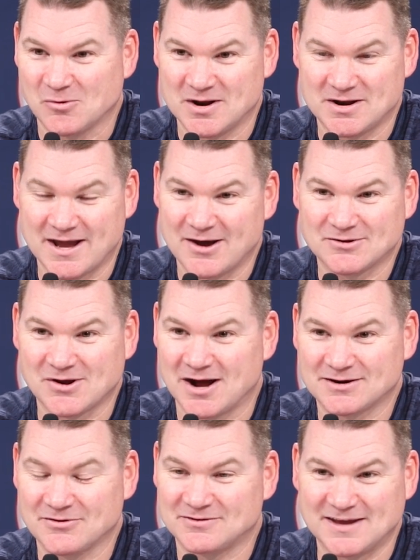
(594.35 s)
went down,
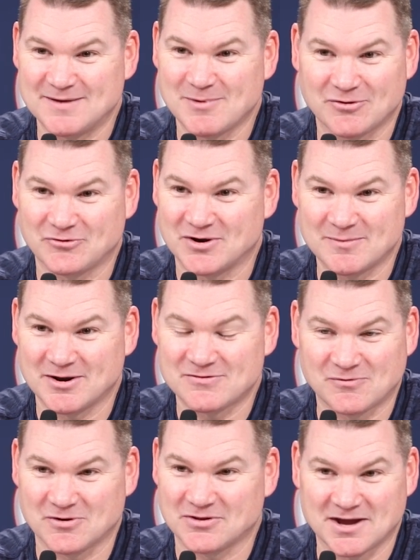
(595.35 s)
talked to the team about 30
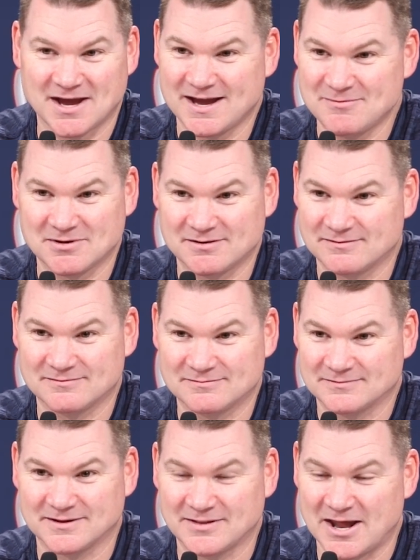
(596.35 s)
minutes before the game,
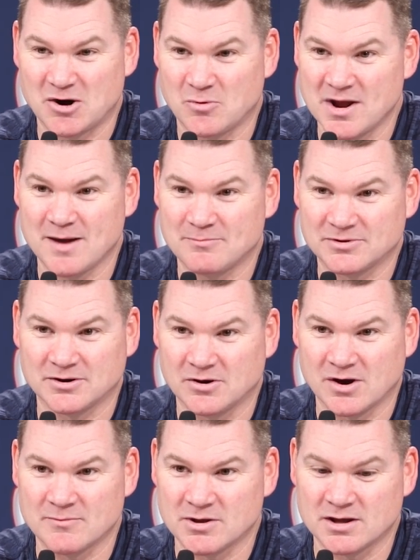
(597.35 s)
and let it rip. You
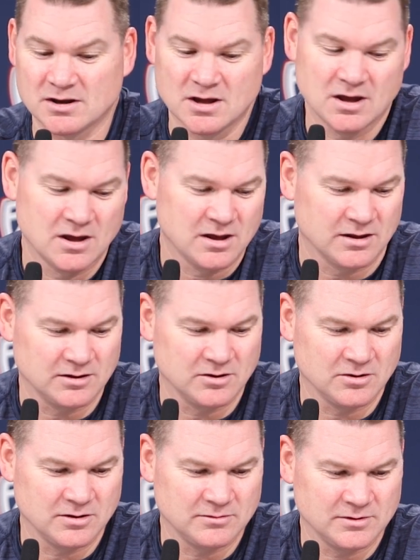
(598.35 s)
know, I mean, you
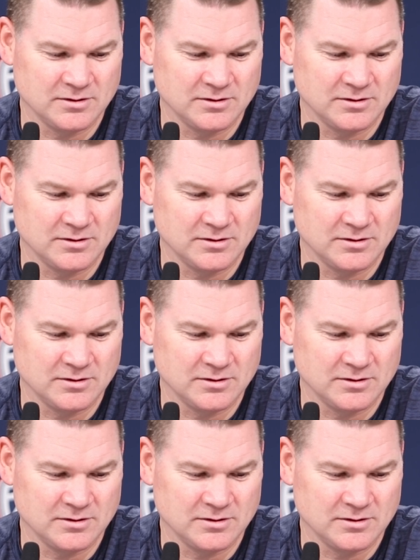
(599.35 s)
know,